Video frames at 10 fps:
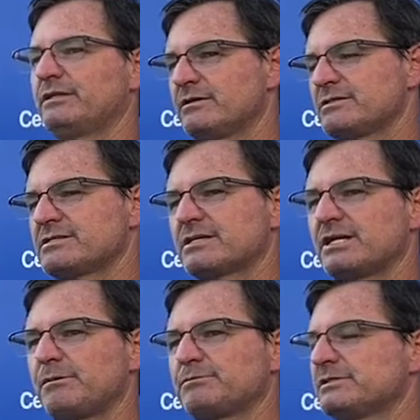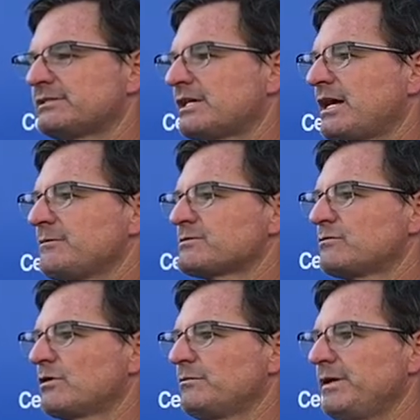there's just a couple of times
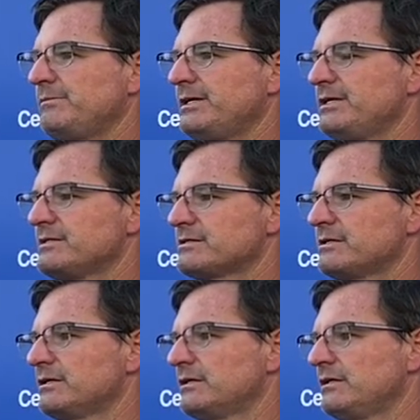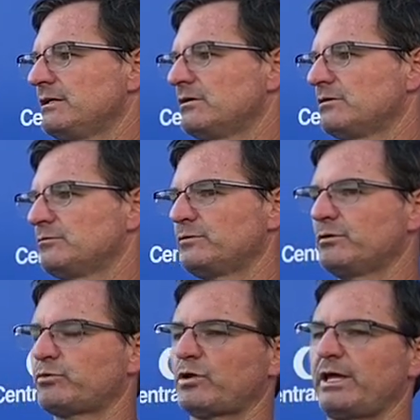where maybe he's, you know,
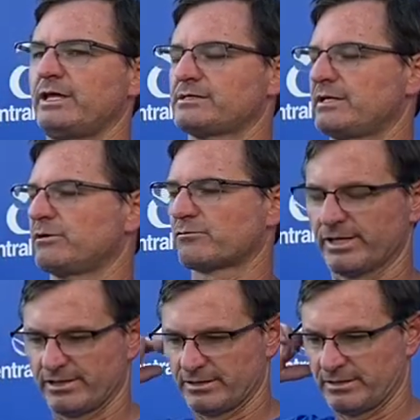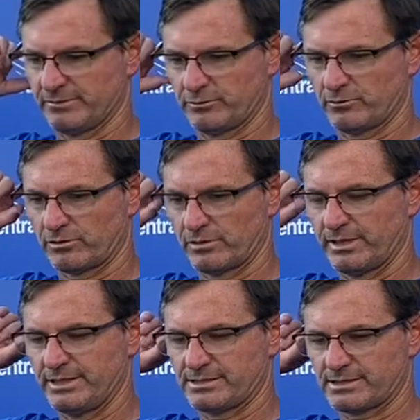the play isn't in rhythm, or
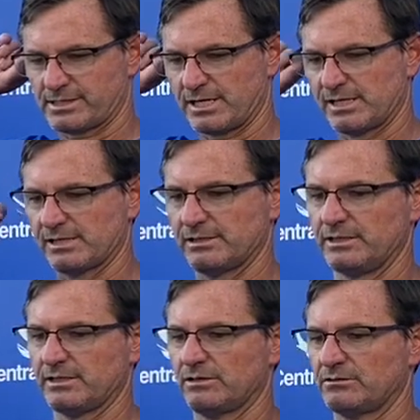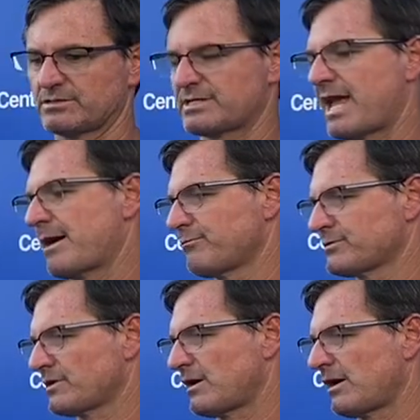he's just kind of, you know, the snap
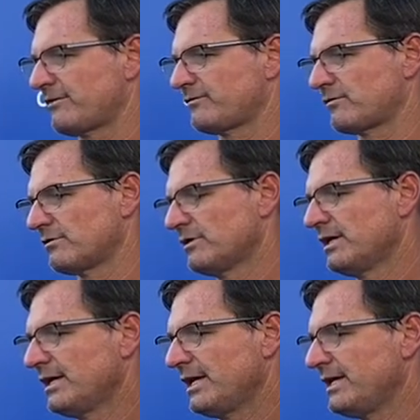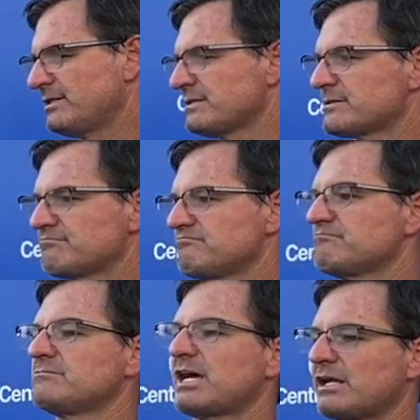was off, or he just
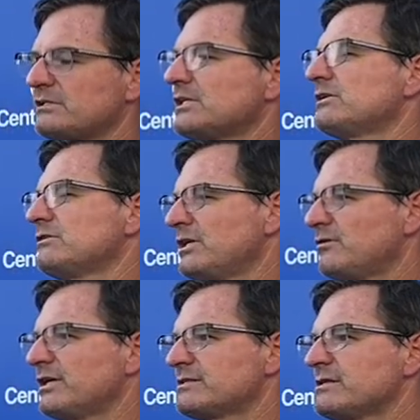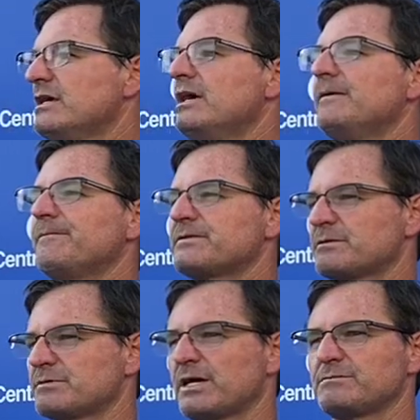got a little, you know, gets,
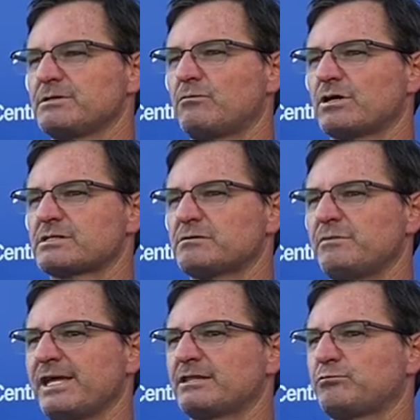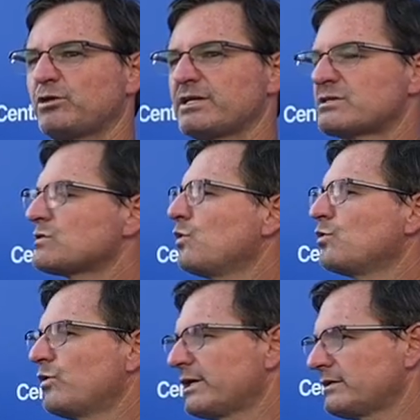sometimes he wants to make the play so
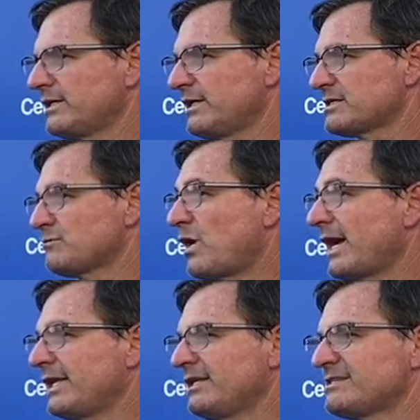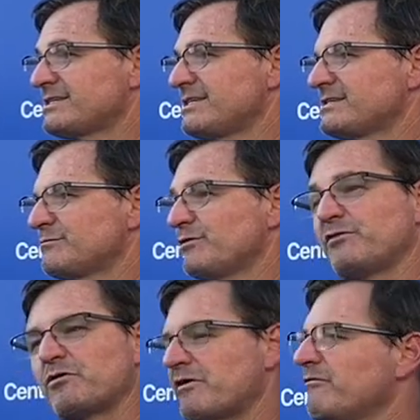quickly and his mind sees it
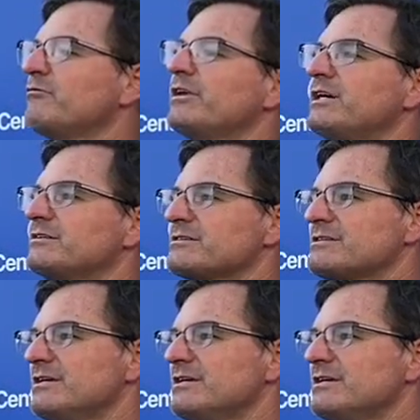before everyone else